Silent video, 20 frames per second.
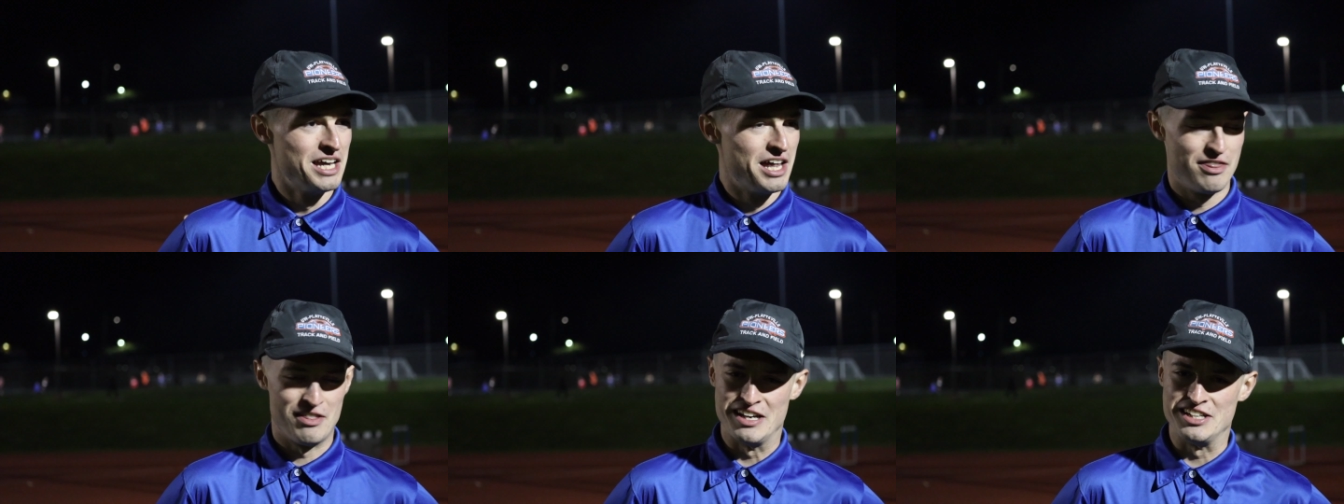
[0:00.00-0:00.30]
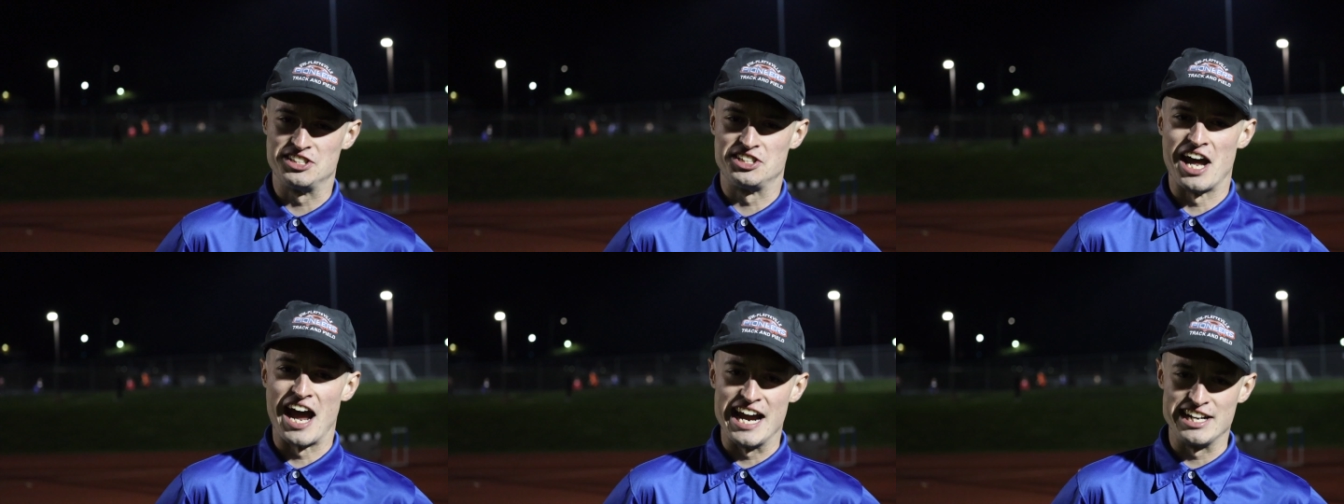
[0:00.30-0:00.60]

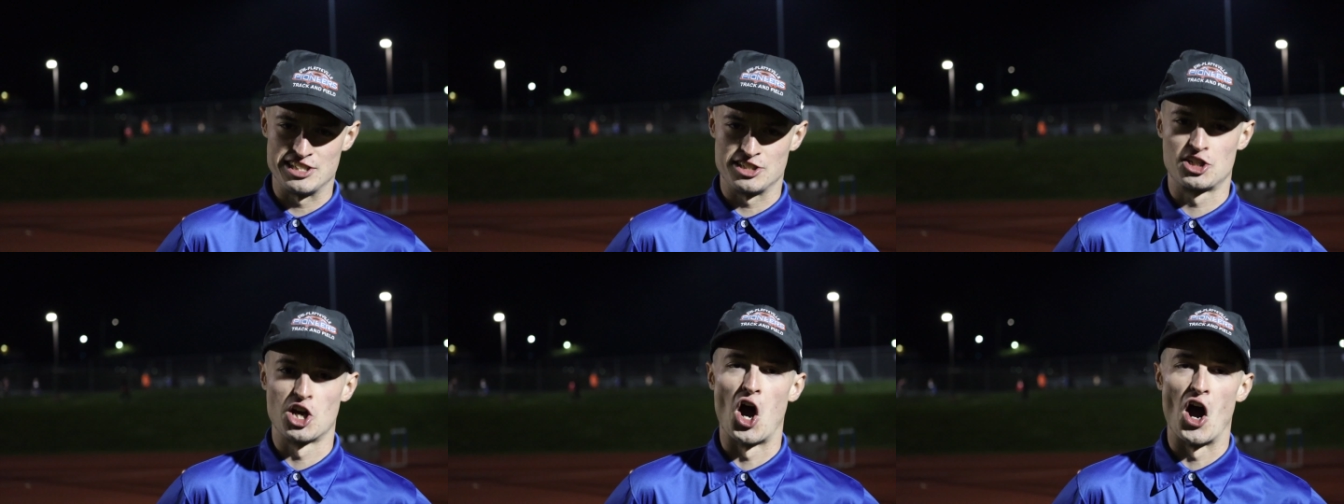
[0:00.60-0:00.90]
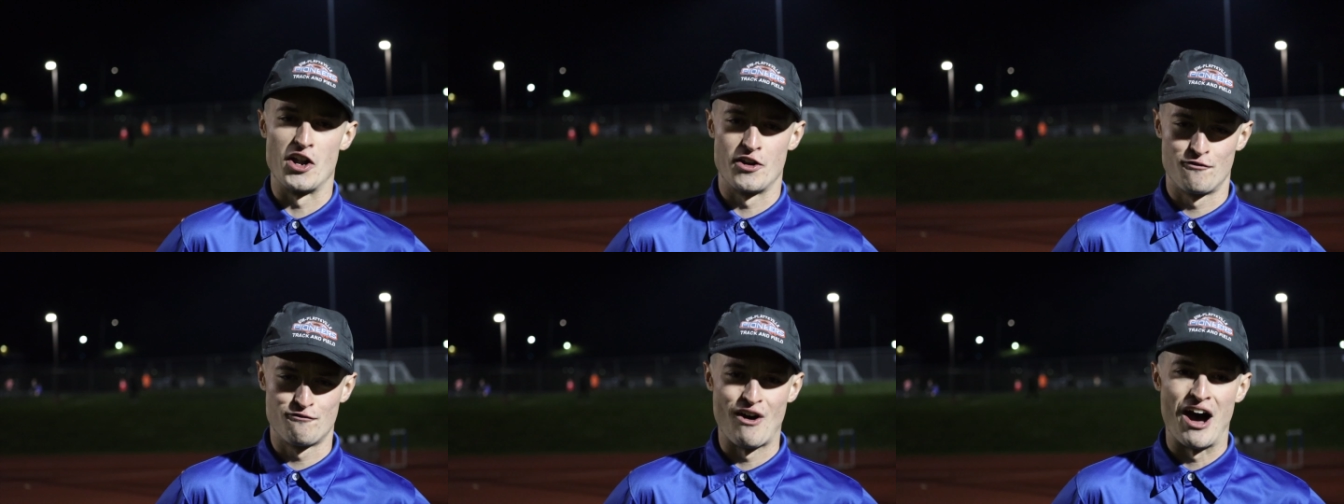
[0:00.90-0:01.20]
These days, it's
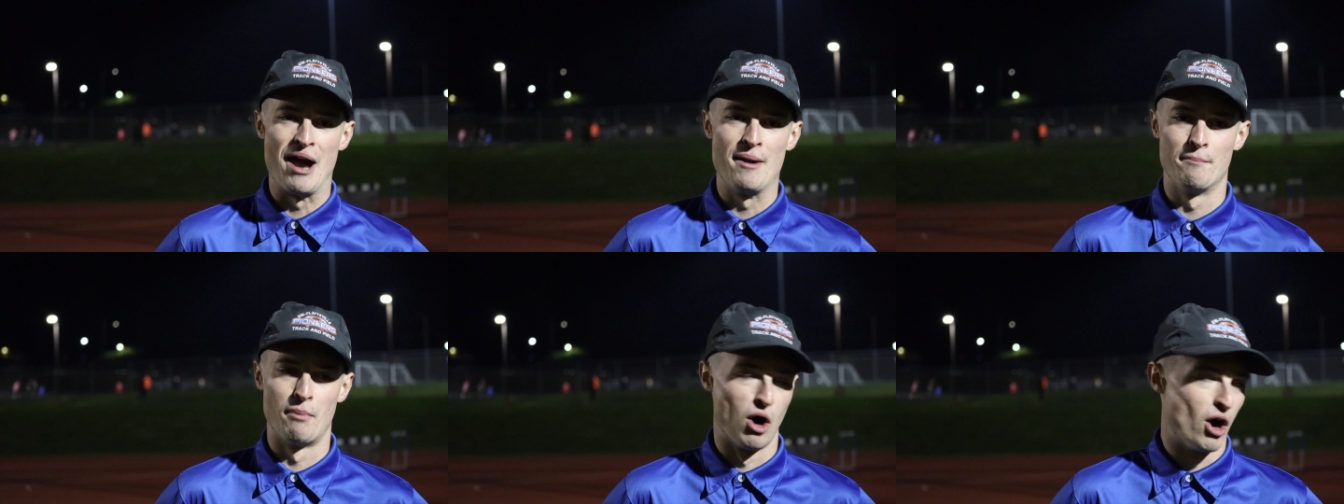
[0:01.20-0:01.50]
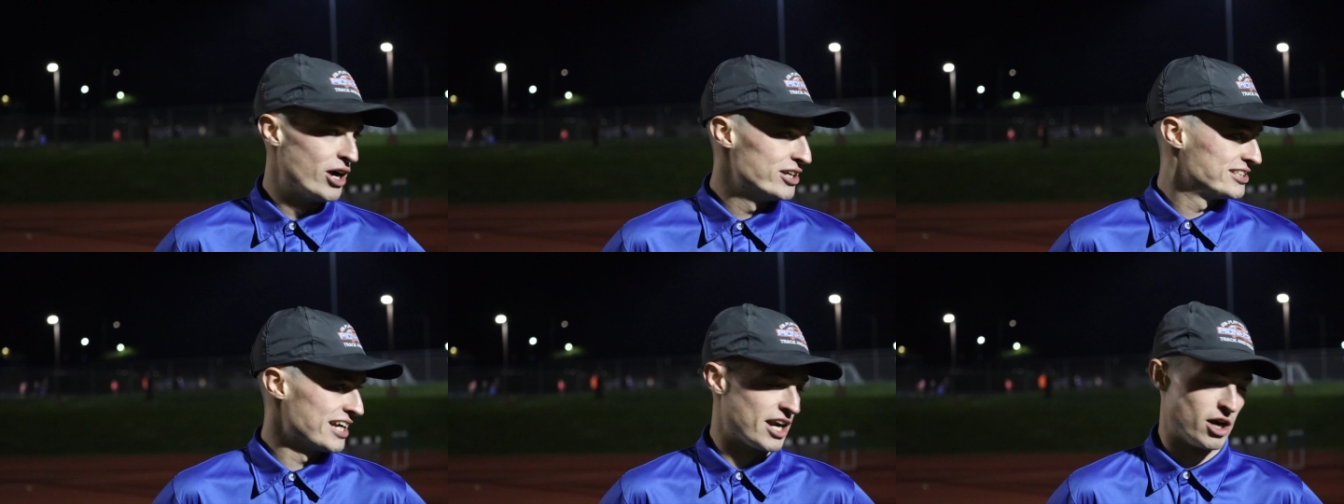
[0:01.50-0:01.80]
hard to find
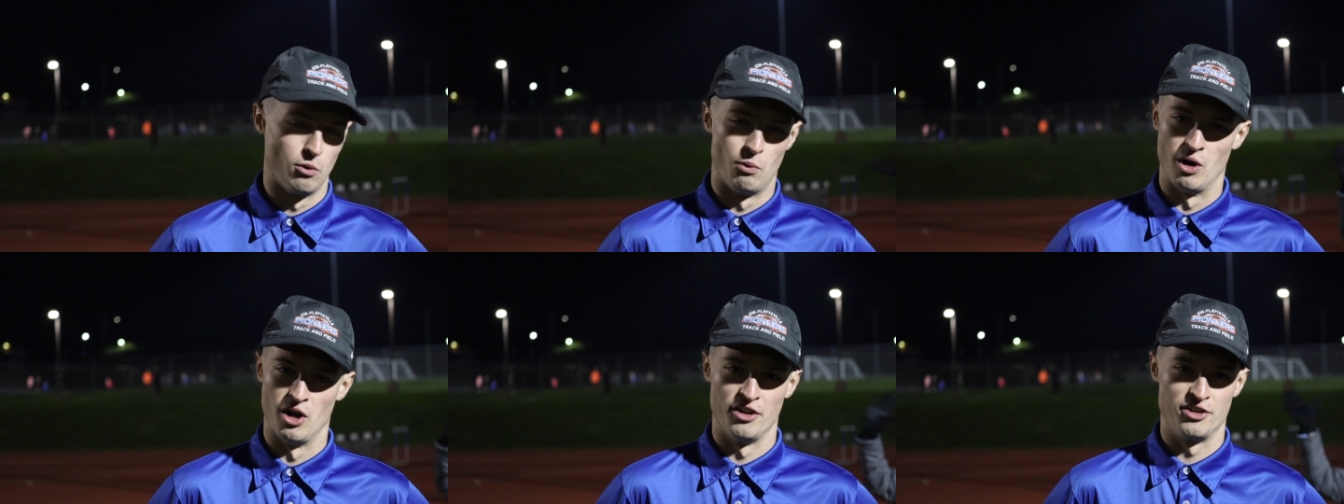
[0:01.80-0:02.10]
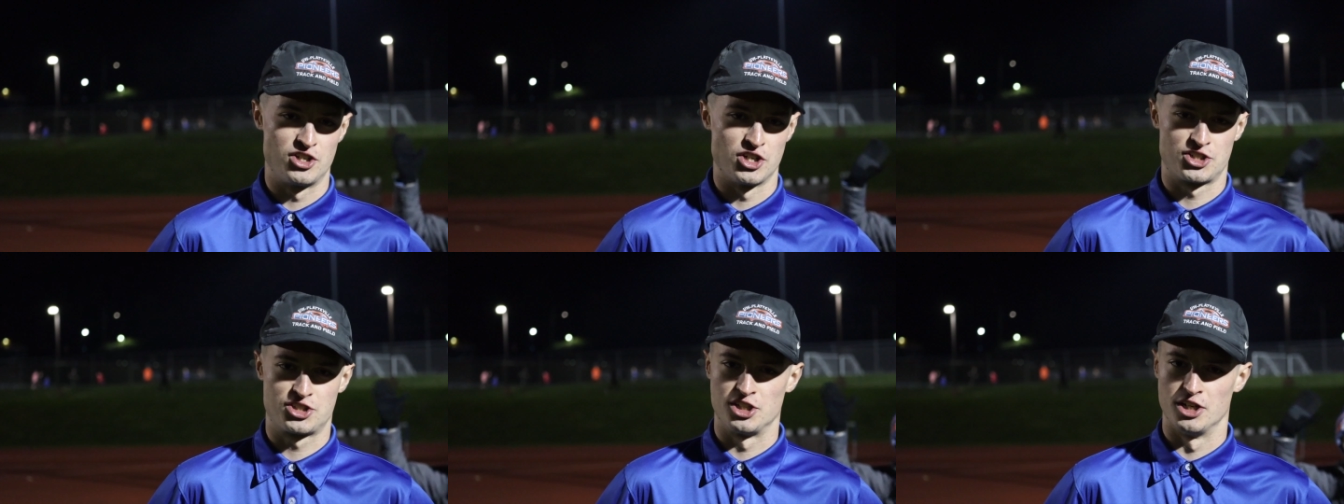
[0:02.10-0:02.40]
boys that are
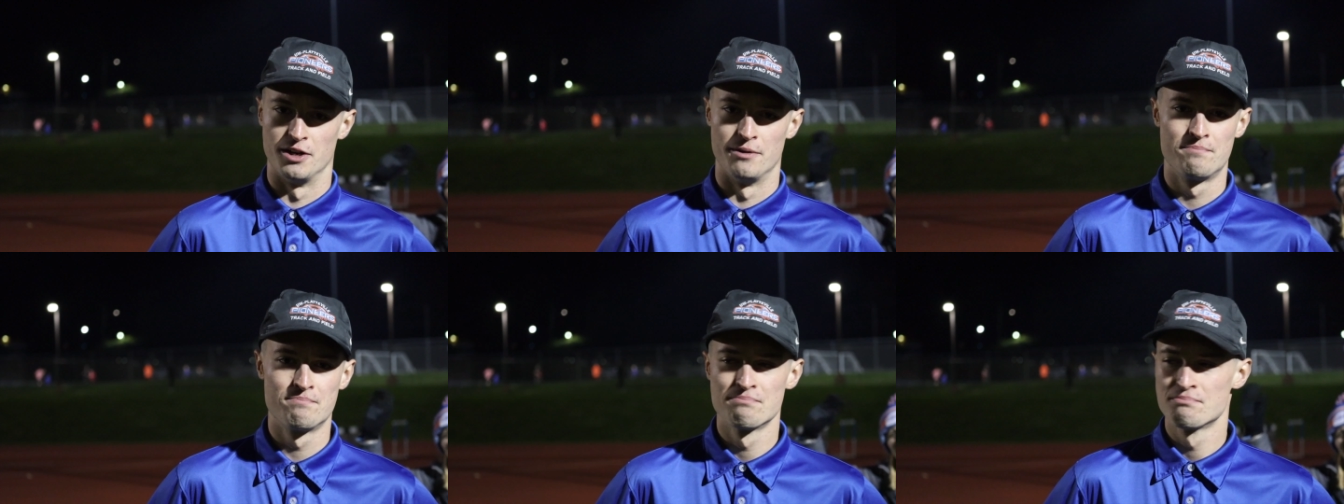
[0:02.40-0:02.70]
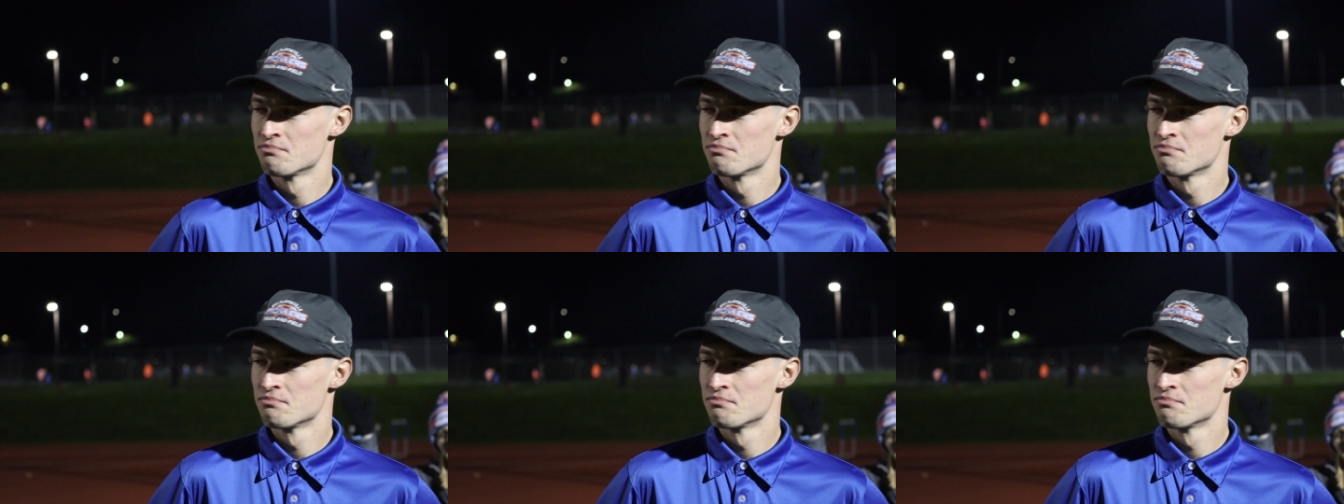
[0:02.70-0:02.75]
willing just to